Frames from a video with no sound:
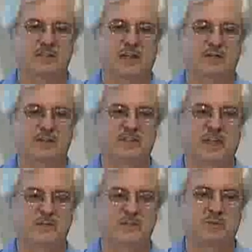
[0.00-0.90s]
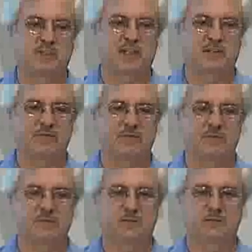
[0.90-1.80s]
Oftentimes you will have
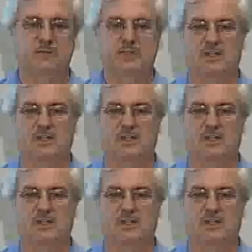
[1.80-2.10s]
to